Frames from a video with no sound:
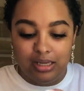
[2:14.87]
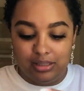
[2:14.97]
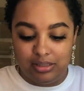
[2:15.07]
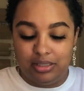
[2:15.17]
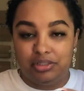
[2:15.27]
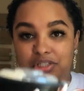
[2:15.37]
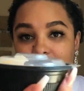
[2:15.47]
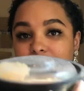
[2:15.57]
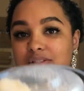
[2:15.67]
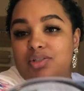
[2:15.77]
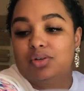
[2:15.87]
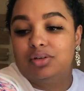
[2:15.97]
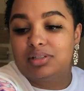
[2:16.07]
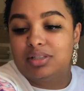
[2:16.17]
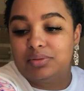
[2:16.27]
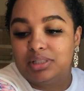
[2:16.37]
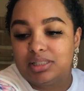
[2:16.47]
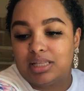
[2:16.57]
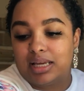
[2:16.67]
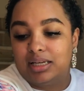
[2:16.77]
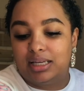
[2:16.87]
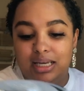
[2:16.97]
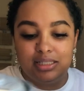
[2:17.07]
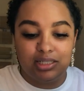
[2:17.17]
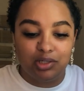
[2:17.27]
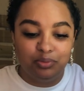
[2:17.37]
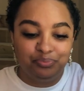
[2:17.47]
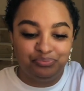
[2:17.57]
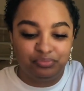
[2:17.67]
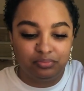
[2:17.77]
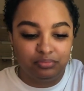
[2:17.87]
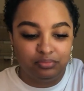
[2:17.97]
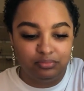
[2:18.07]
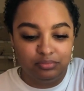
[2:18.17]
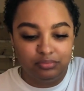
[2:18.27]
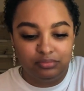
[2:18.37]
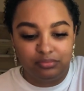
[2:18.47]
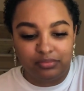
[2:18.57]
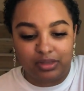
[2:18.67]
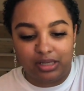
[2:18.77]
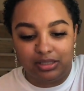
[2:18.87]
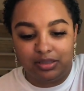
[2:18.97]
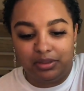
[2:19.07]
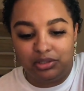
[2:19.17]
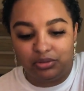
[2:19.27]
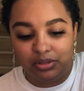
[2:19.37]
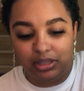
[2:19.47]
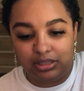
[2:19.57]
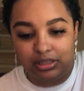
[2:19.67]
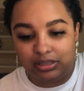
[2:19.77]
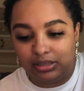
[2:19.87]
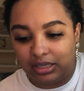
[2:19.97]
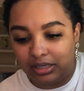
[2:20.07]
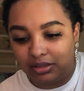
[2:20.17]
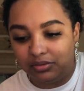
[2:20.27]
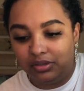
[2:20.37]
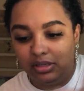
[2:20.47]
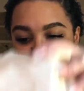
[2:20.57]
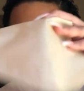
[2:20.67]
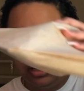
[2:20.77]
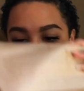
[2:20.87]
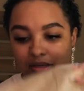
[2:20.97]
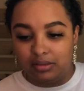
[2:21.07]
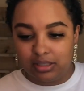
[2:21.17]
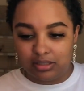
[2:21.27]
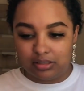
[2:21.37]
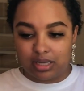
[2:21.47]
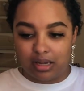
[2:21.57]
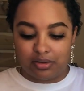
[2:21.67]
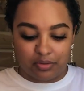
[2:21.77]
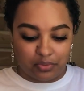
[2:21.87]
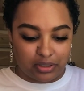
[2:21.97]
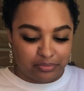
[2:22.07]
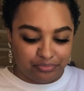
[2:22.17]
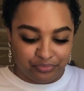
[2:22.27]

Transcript: is their cheese sauce, which is like a queso. Let's make sure this is done and this is out of the way.